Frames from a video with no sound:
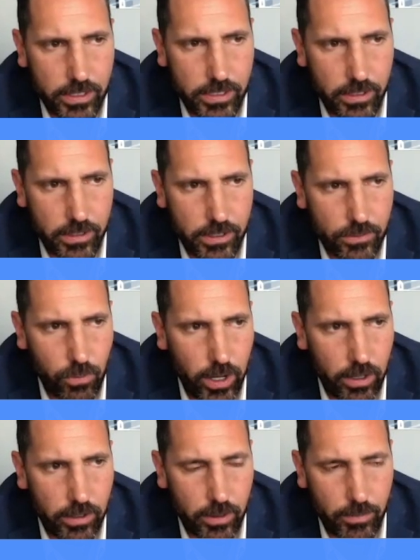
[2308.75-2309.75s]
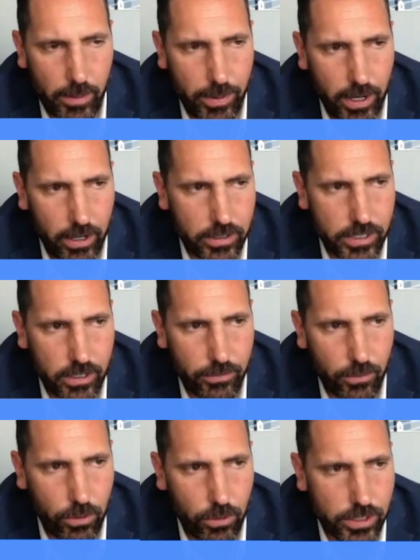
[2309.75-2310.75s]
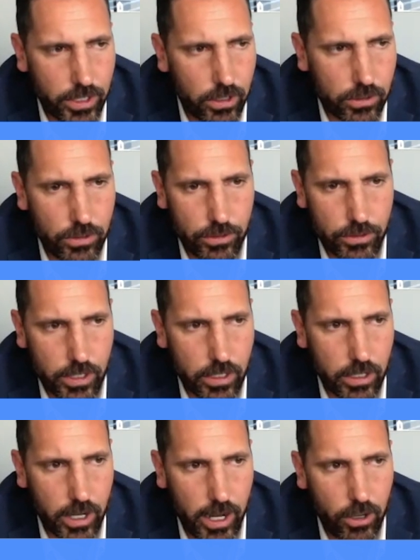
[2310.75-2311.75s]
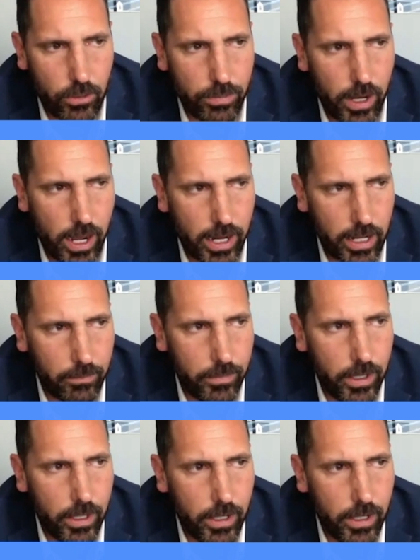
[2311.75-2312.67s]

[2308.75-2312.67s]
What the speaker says: did this well, and then my parents did, of course, and uncles, and I hope I am.